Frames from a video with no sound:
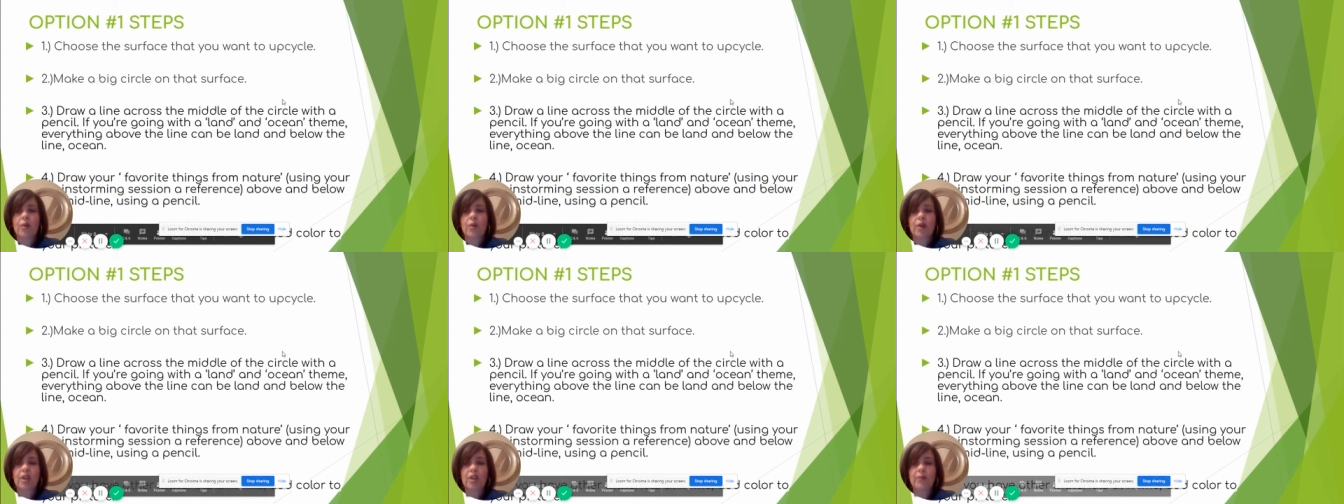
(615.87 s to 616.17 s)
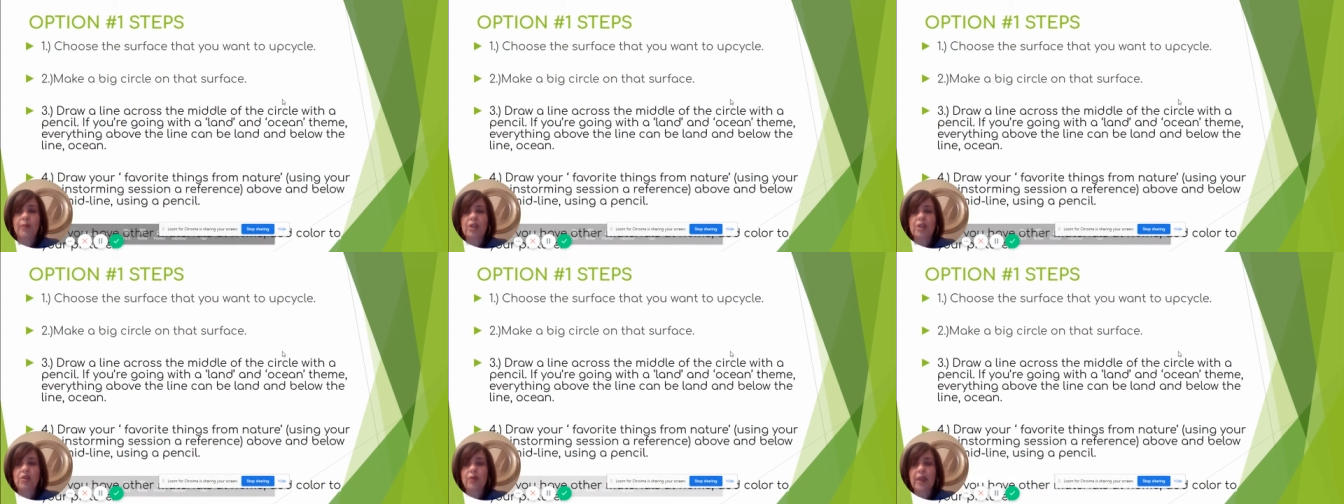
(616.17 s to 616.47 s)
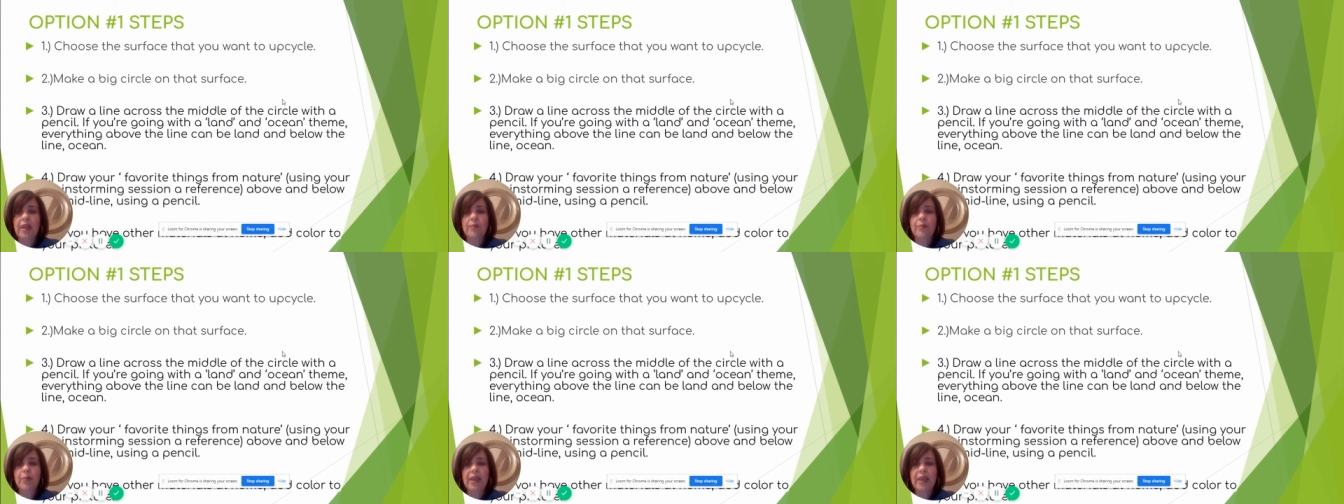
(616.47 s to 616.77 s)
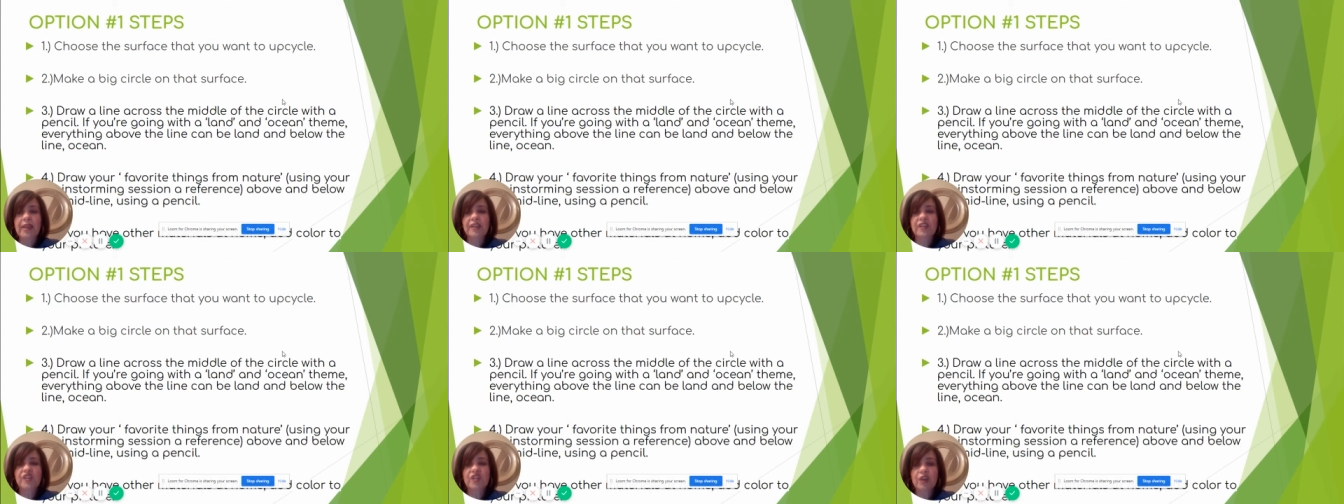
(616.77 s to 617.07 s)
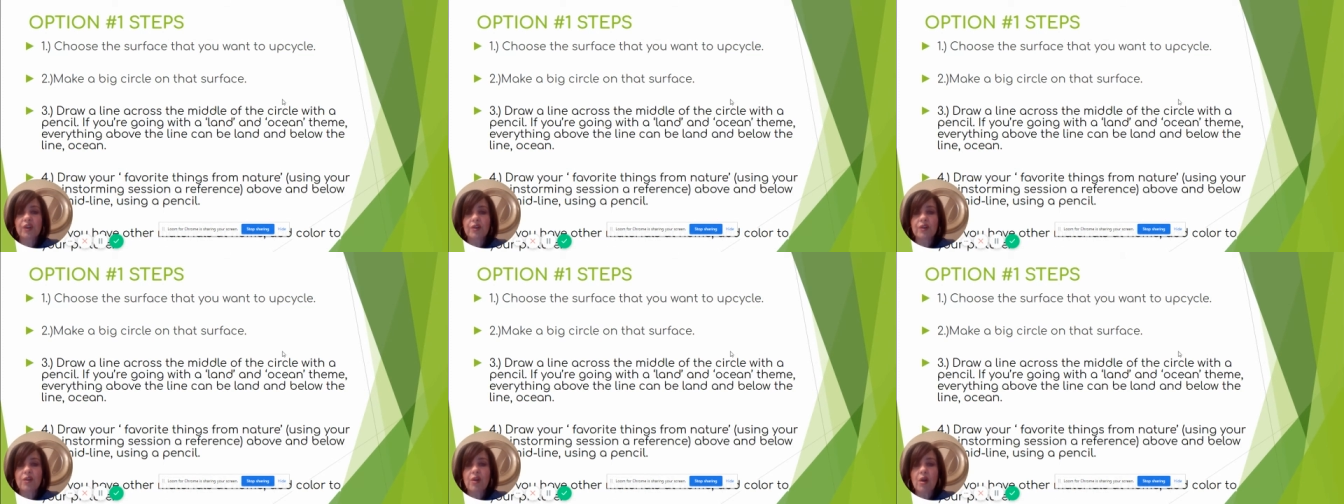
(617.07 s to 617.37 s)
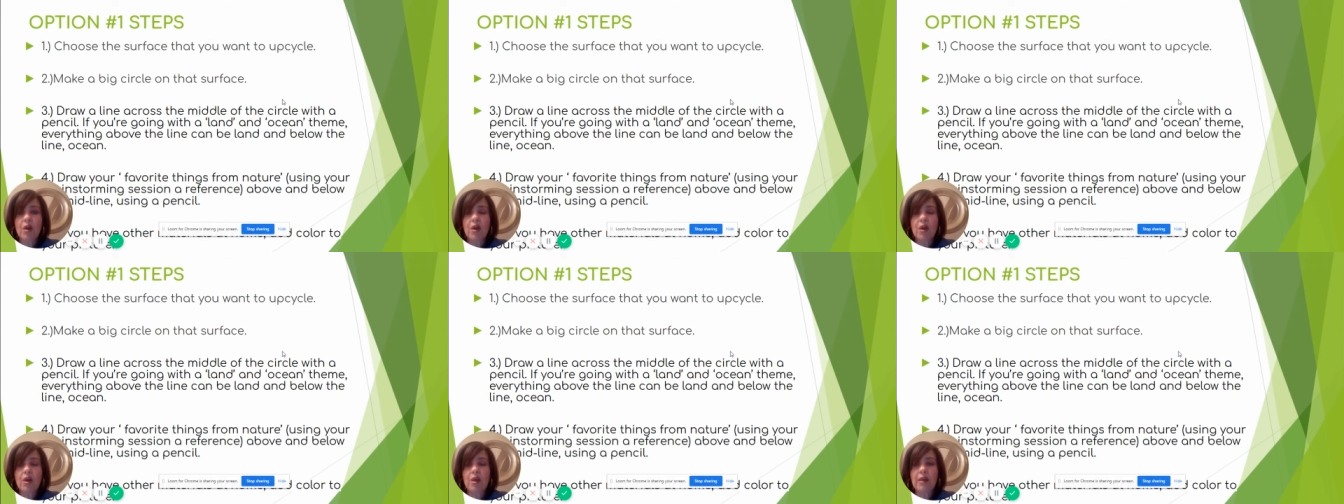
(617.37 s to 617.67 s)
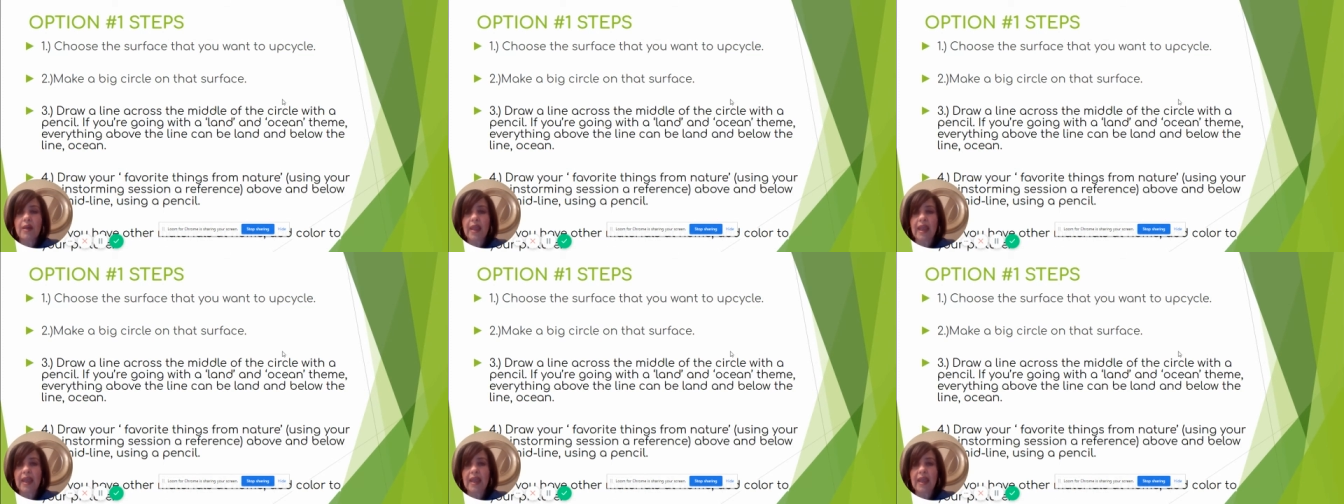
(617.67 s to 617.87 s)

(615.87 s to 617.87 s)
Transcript: We're going to be doing a big circle,